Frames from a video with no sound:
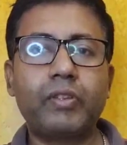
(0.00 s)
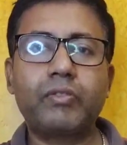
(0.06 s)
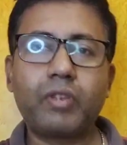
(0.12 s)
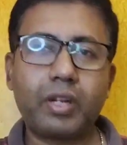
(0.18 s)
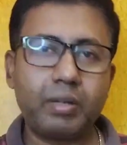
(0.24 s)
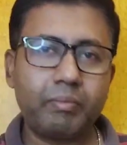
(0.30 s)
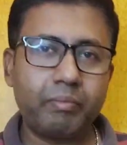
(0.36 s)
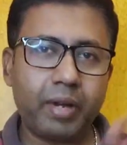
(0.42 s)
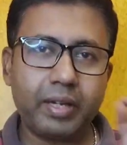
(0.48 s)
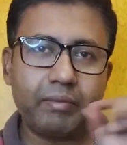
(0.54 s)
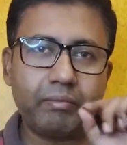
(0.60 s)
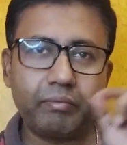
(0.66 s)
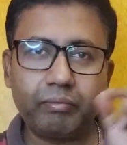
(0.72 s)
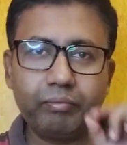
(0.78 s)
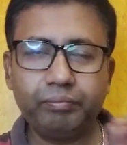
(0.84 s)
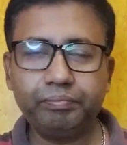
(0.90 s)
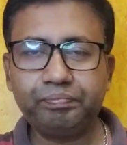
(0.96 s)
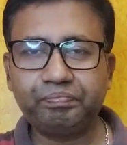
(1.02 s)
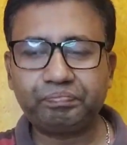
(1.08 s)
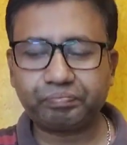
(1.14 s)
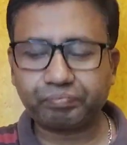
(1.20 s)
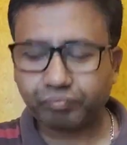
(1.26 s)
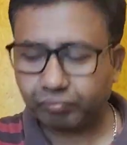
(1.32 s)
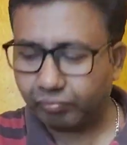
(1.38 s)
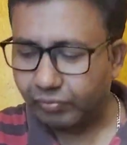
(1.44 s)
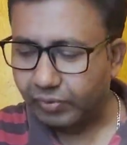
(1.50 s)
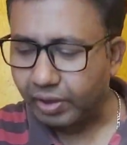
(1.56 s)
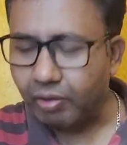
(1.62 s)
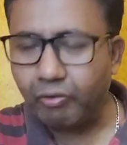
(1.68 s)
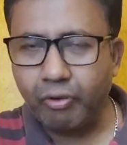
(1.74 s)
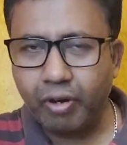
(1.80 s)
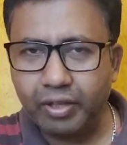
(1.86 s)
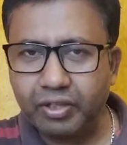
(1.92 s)
Sorry, my
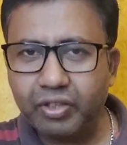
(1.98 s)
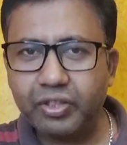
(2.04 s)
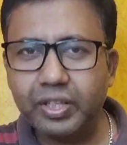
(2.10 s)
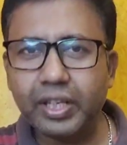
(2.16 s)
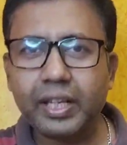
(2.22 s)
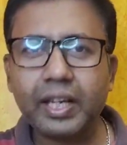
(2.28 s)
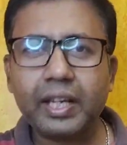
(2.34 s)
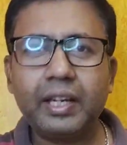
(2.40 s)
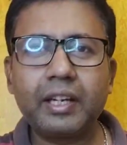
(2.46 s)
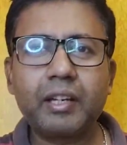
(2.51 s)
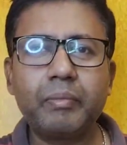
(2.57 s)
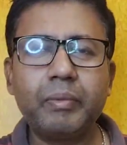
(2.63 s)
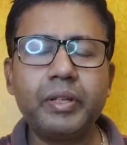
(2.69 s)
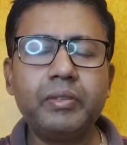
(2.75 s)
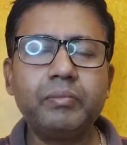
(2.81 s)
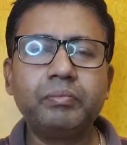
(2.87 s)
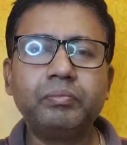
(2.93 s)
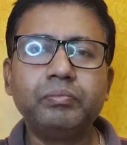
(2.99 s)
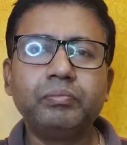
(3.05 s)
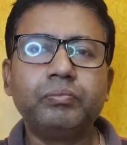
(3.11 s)
voice is shaking a little bit.